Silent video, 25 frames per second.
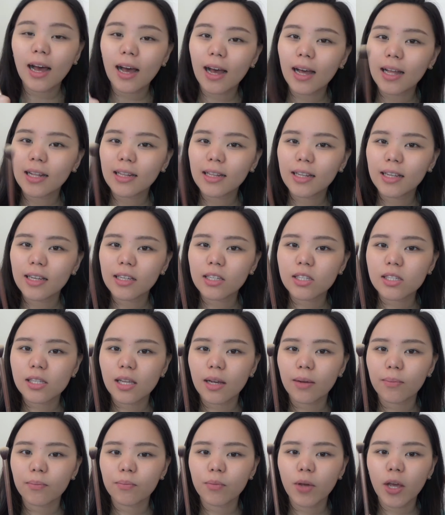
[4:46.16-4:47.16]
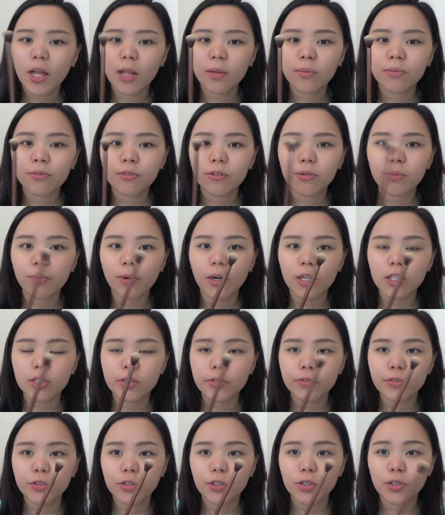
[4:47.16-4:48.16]
I'll link some helpful
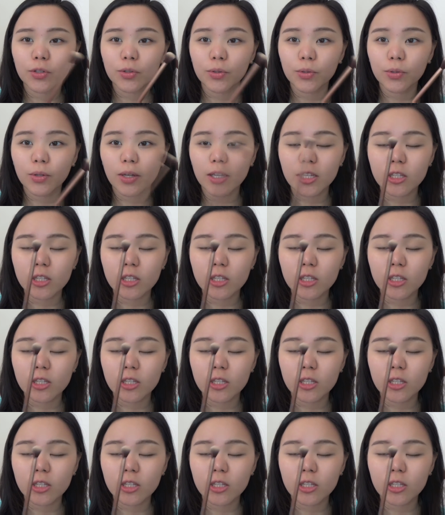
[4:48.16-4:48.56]
brush for you,